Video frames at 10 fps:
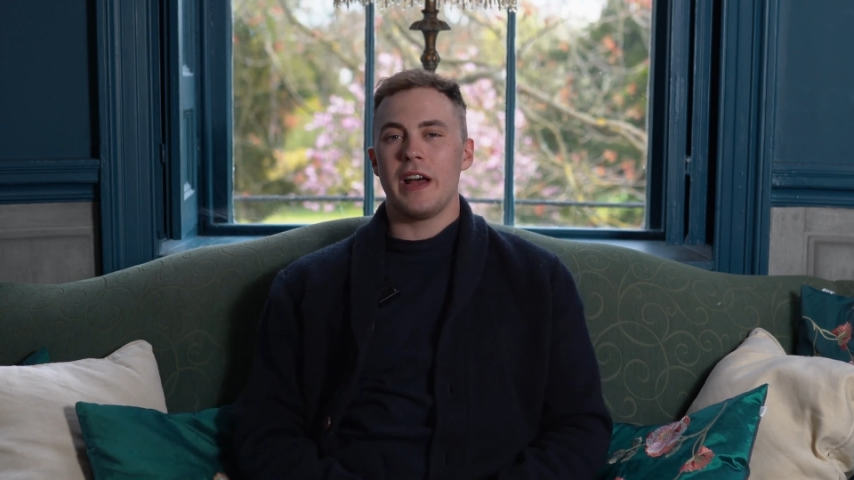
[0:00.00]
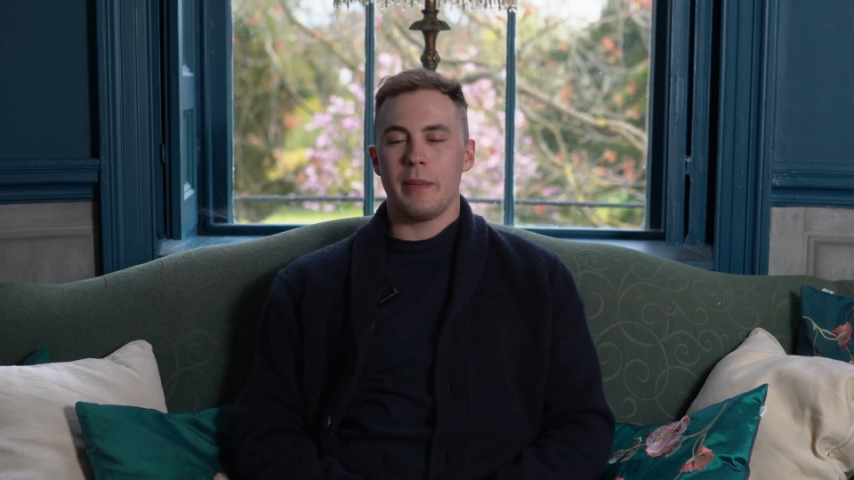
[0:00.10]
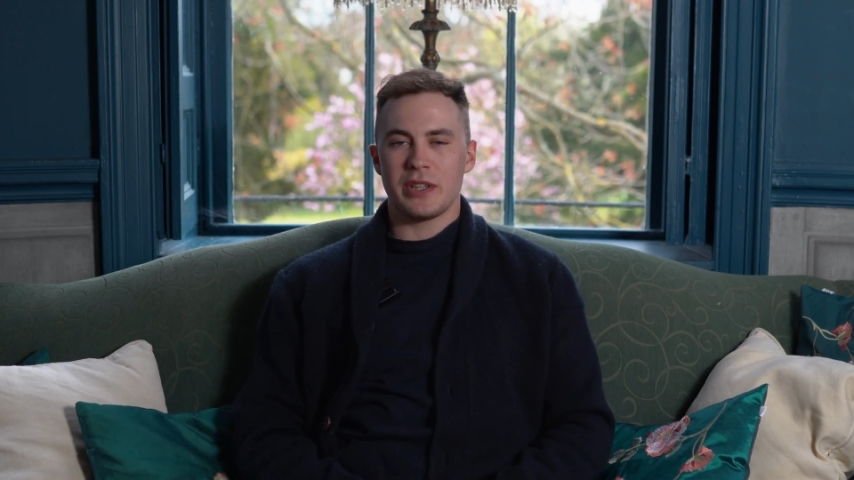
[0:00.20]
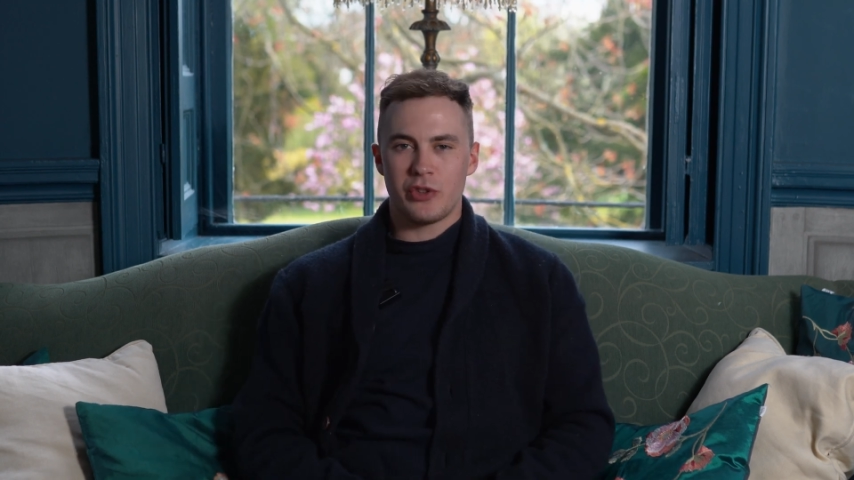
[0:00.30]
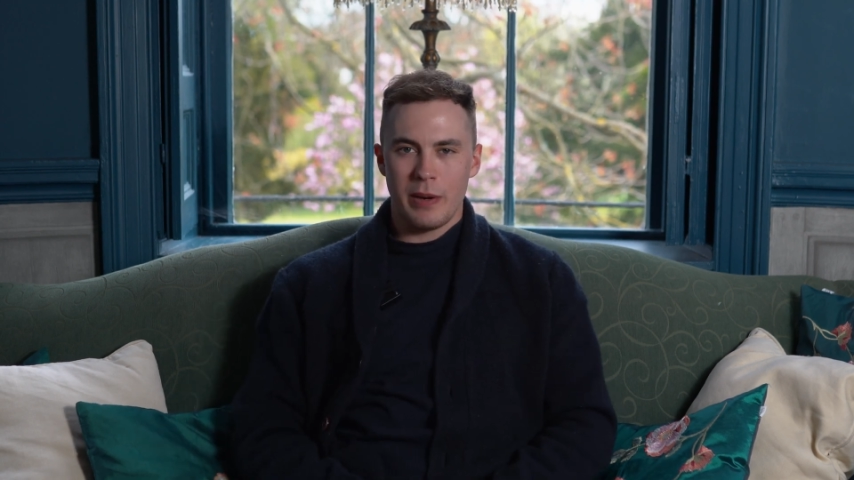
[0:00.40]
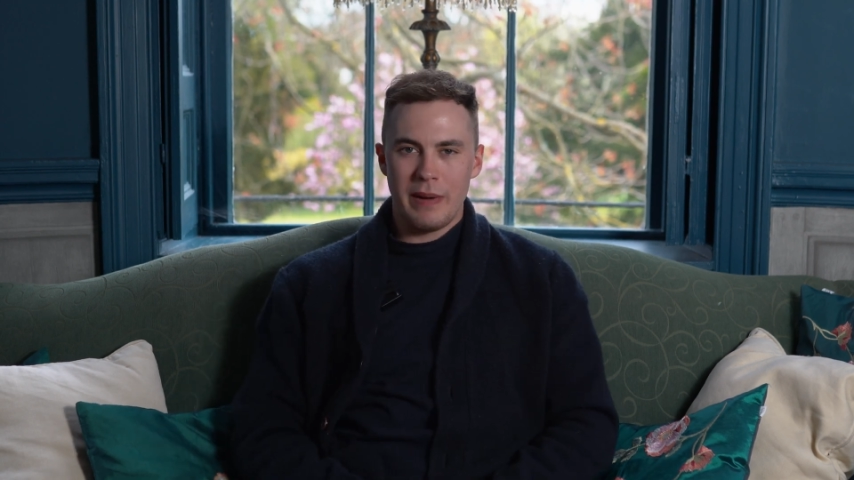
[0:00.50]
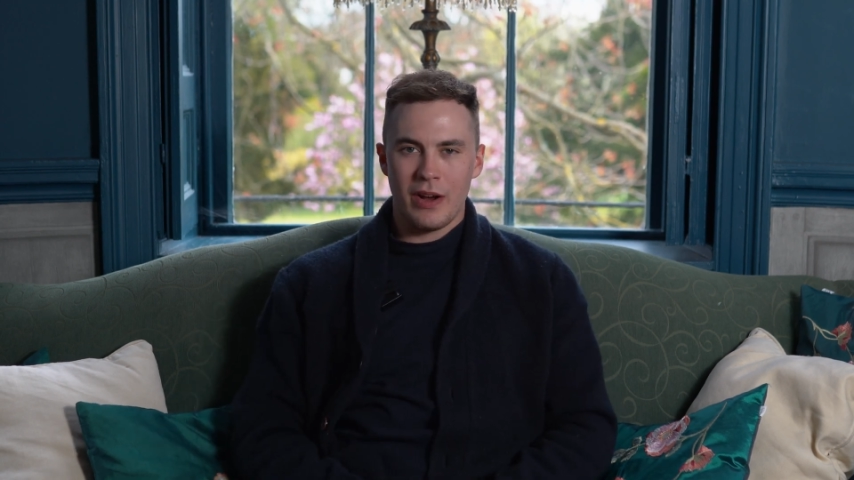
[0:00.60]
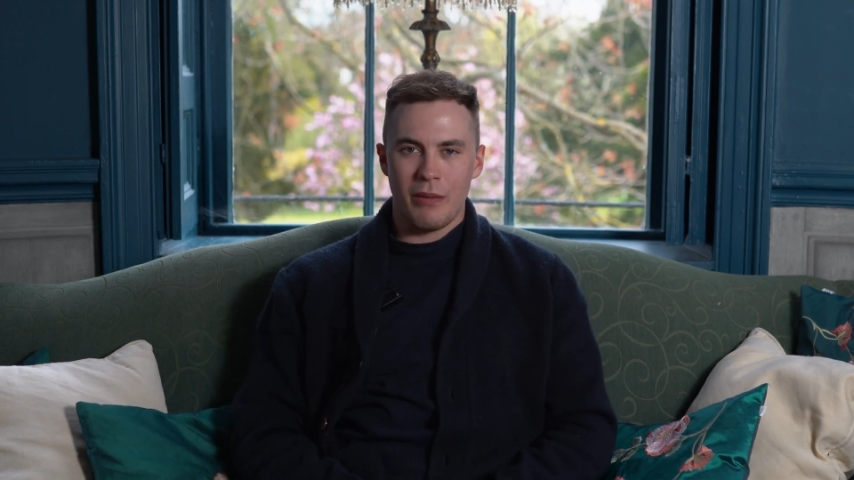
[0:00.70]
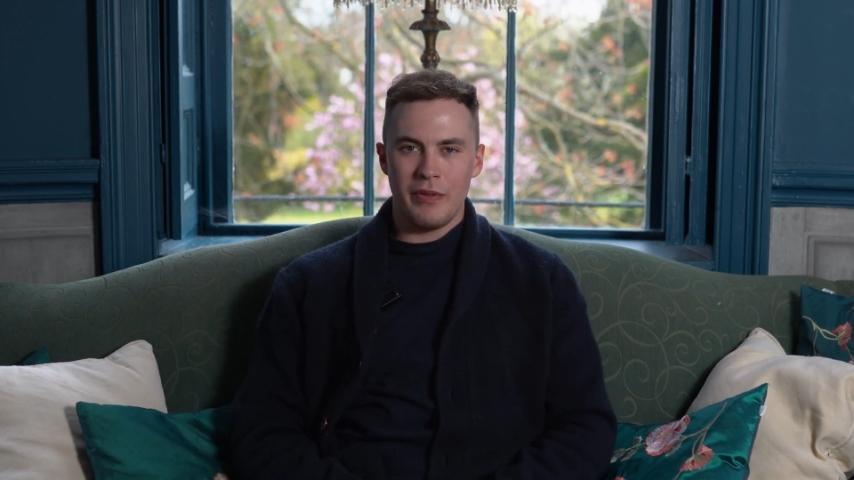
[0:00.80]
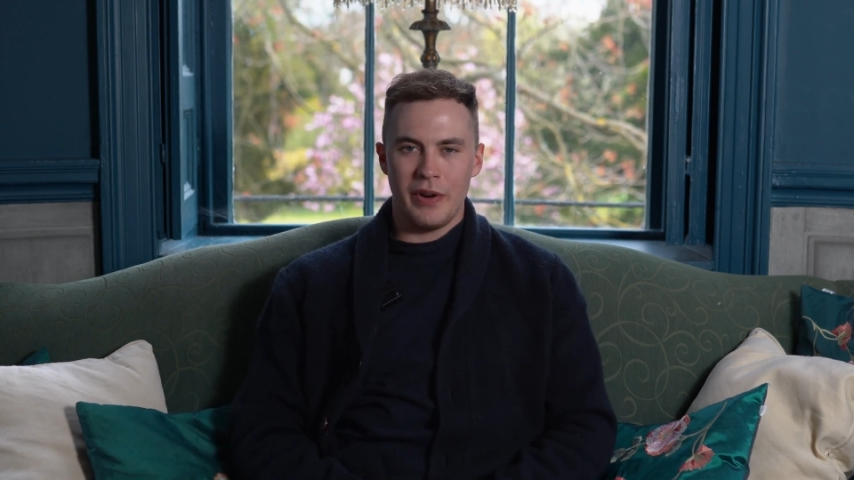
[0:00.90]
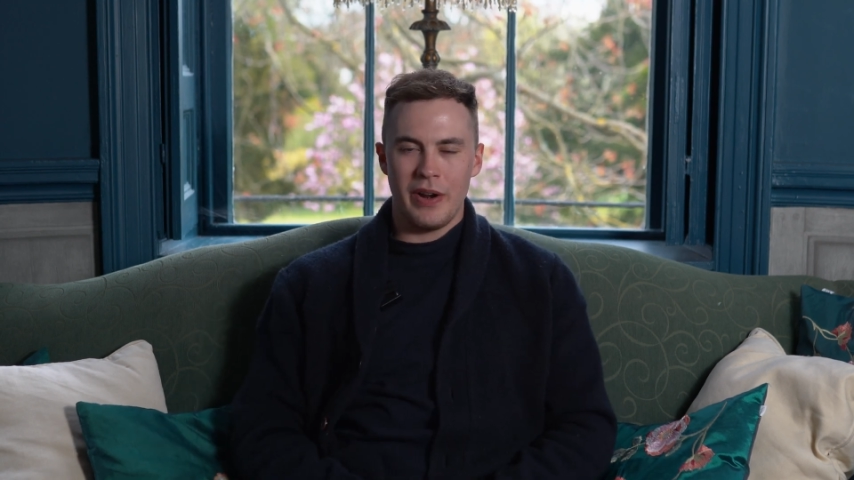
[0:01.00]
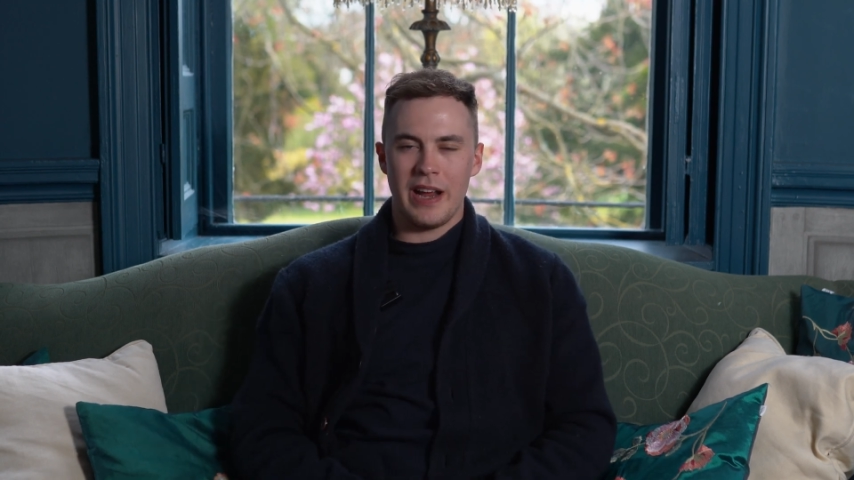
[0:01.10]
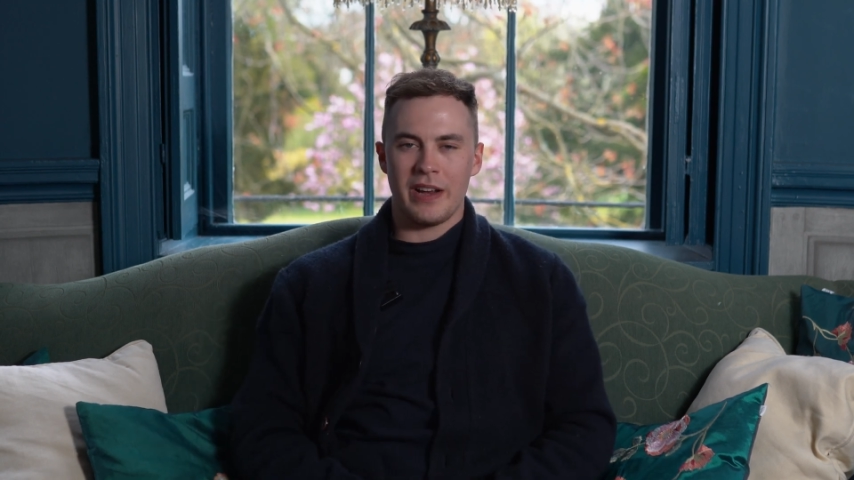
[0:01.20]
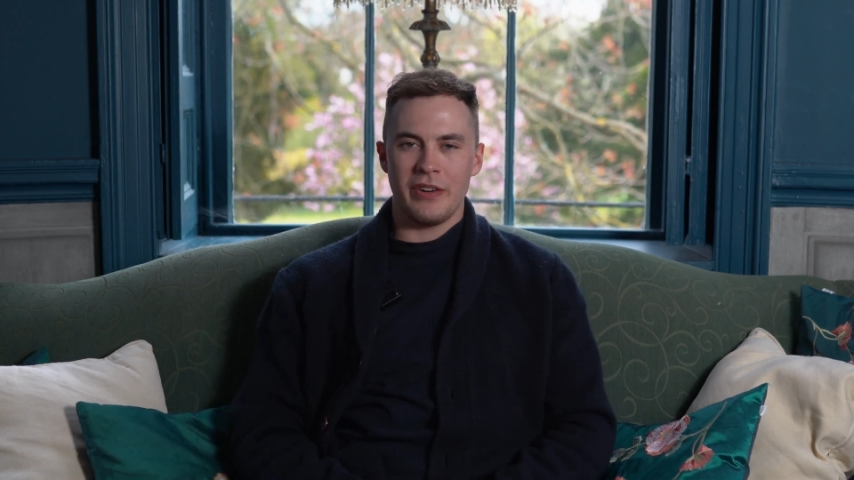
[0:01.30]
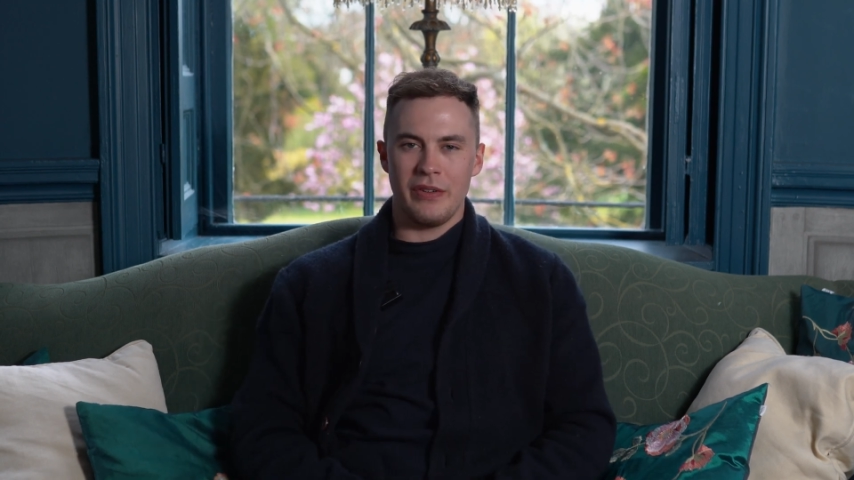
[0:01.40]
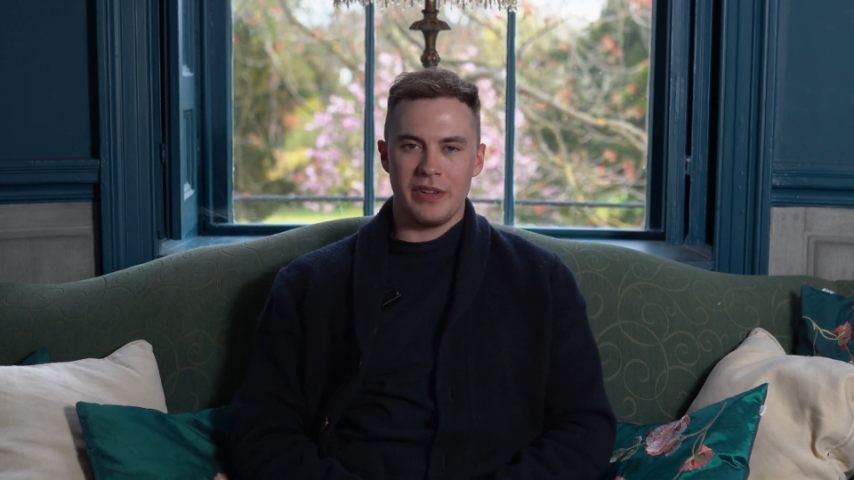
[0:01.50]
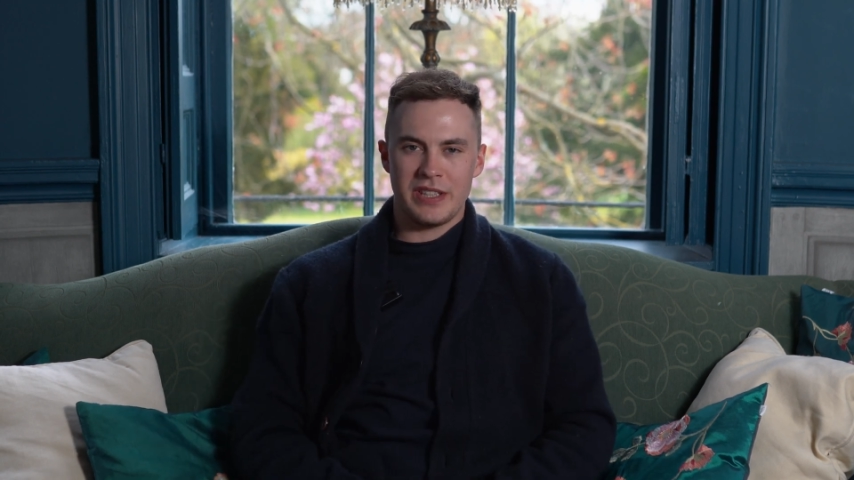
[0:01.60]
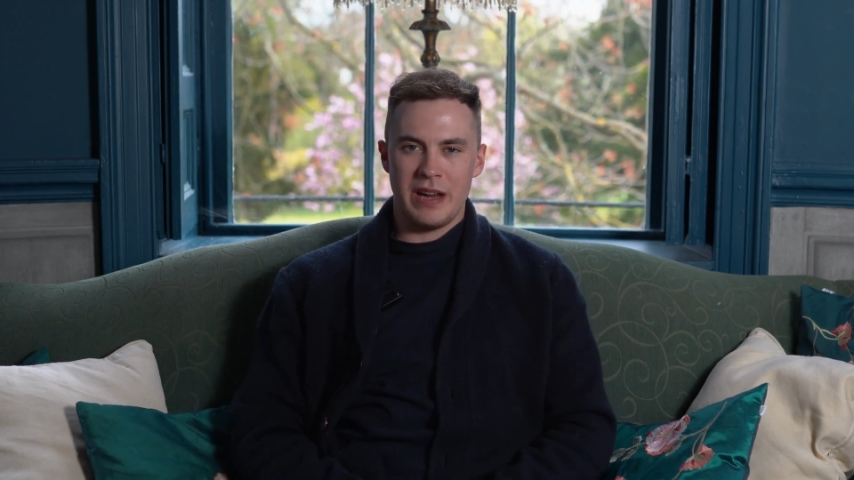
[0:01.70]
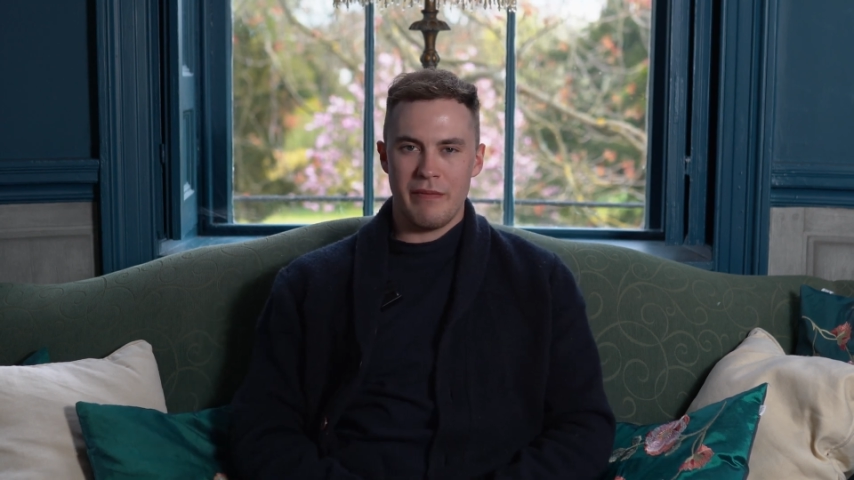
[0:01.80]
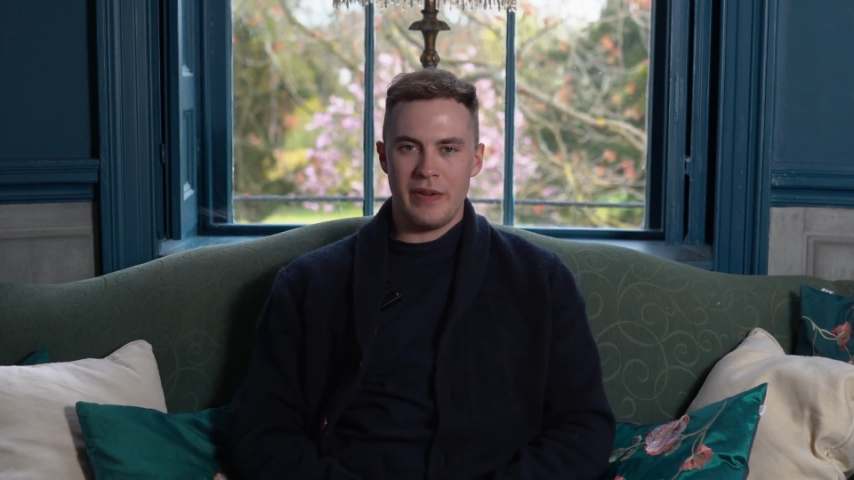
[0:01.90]
and I'm extremely confident it can do the
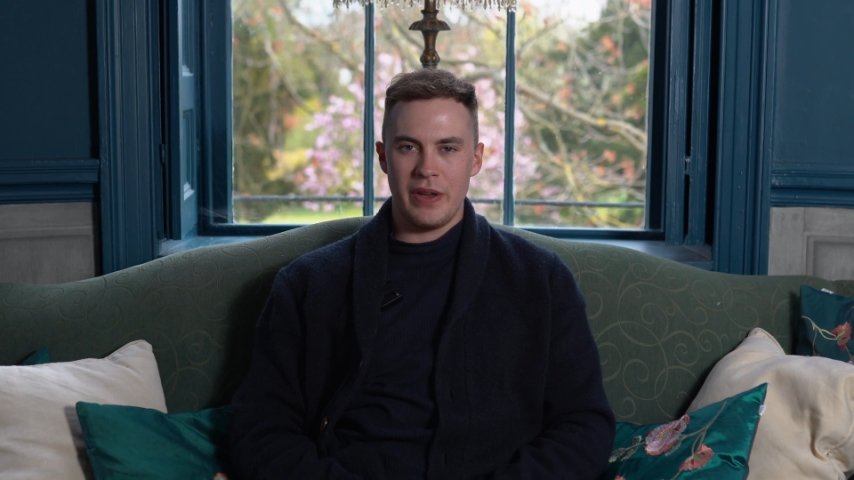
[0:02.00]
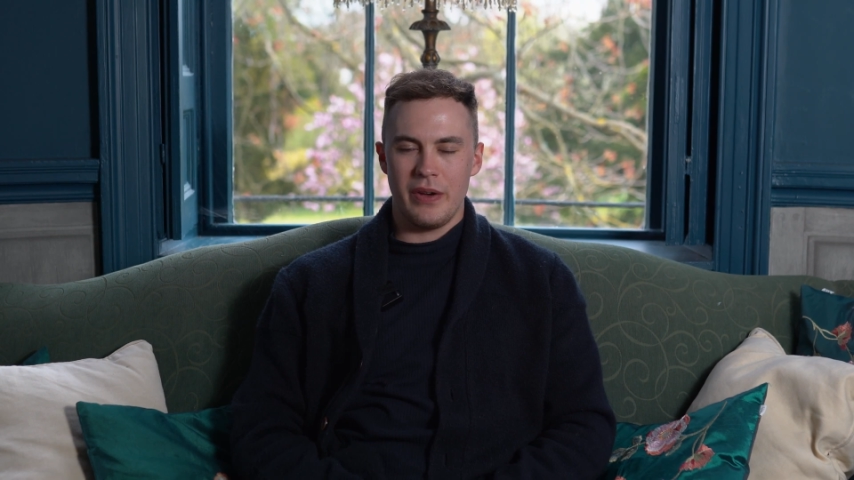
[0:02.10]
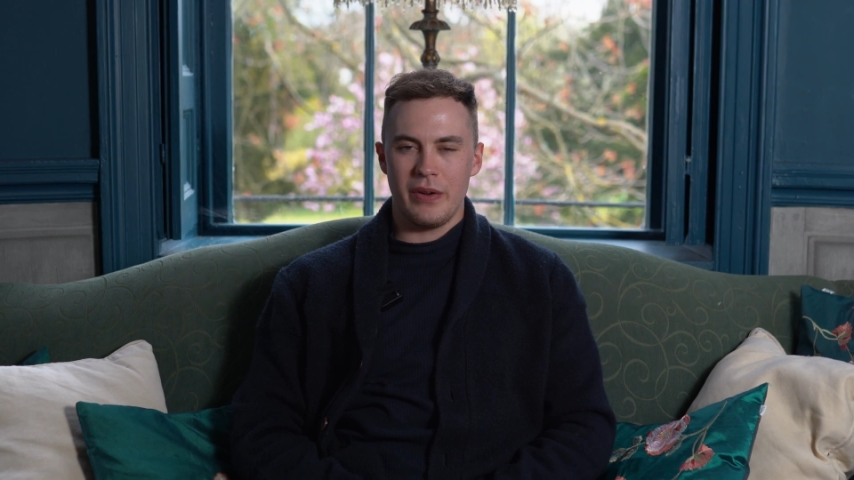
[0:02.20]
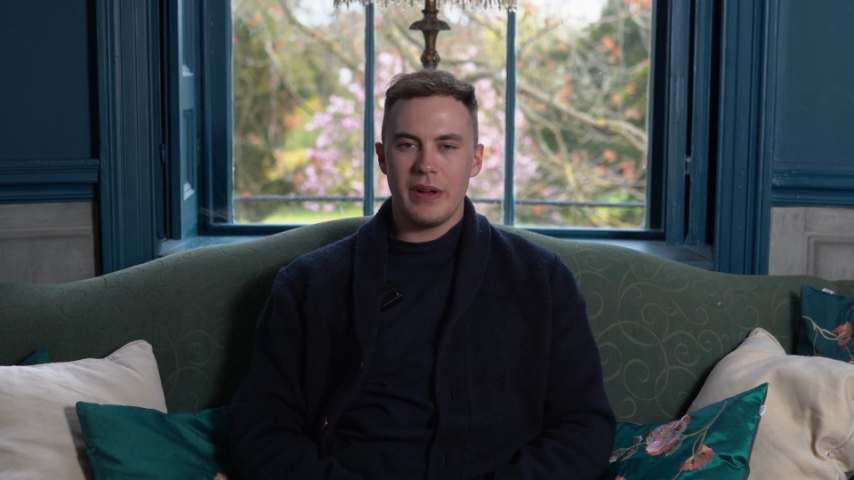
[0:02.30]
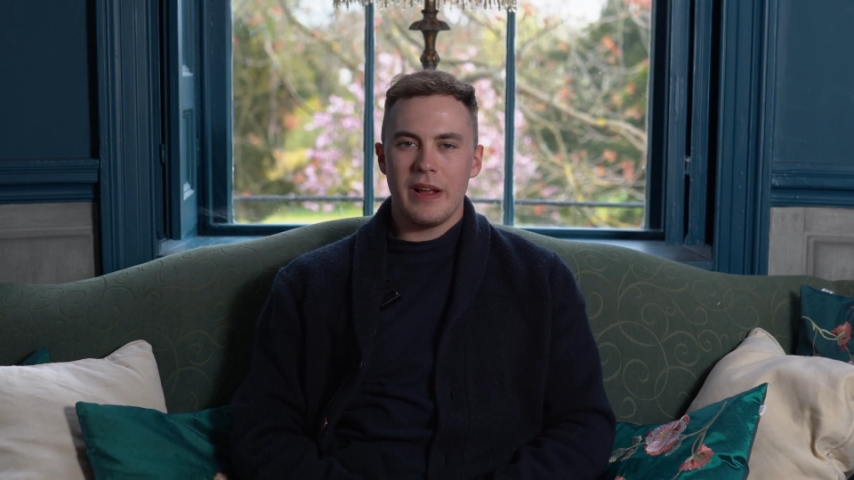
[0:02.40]
same for you.